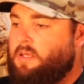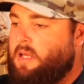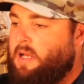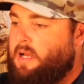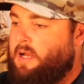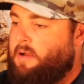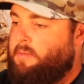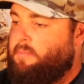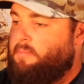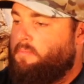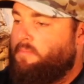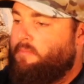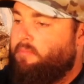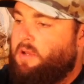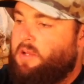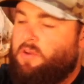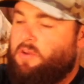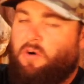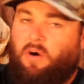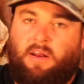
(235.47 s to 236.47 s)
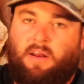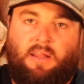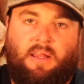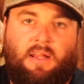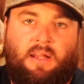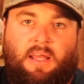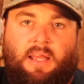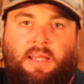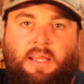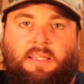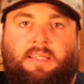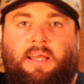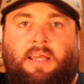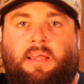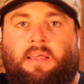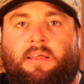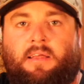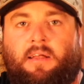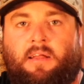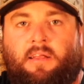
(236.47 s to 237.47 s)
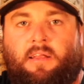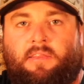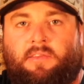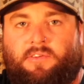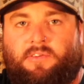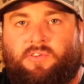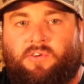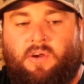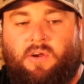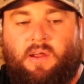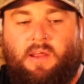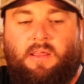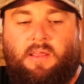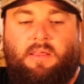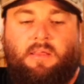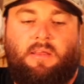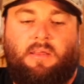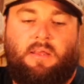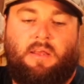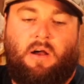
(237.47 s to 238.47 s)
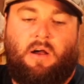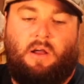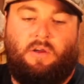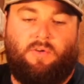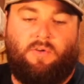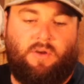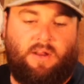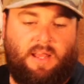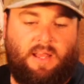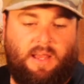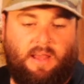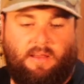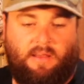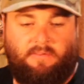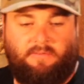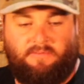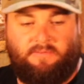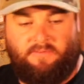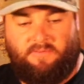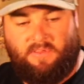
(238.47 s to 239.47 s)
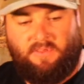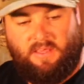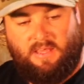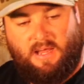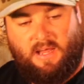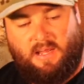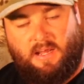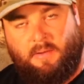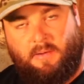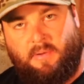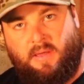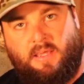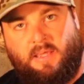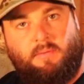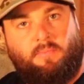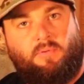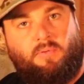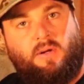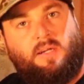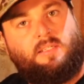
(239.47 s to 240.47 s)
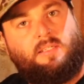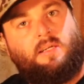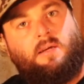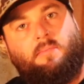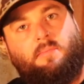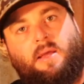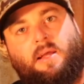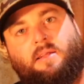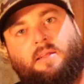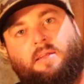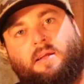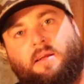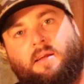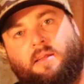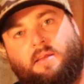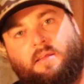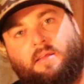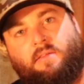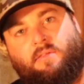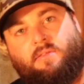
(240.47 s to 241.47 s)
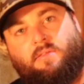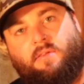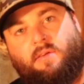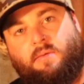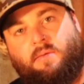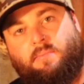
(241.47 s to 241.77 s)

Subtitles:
a 9-litre air tank underneath the tray, I already have the ARB compressor mounted underneath the